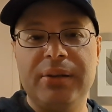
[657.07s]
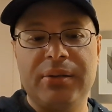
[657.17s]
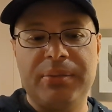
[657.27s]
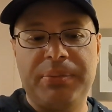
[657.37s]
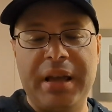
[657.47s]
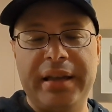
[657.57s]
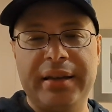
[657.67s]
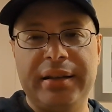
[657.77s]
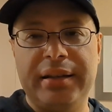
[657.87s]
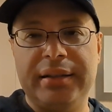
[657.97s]
We're
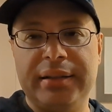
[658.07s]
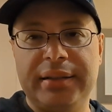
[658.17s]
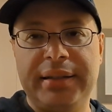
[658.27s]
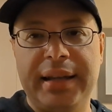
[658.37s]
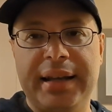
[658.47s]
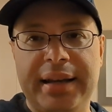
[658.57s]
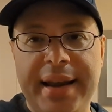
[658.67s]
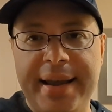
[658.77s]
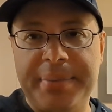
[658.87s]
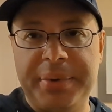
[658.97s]
probably gonna take a
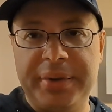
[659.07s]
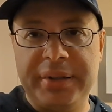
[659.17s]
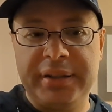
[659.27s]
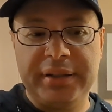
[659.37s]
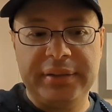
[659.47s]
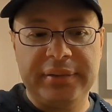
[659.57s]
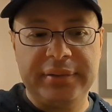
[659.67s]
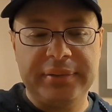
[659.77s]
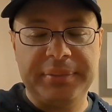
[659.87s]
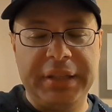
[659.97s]
nap
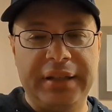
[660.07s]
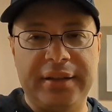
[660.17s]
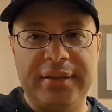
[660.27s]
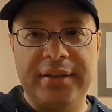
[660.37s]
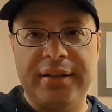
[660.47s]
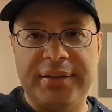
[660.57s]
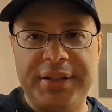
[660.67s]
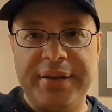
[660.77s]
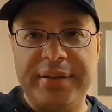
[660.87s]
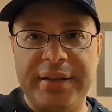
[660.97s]
because uh,
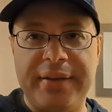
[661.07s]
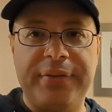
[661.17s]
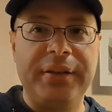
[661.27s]
Sherry's not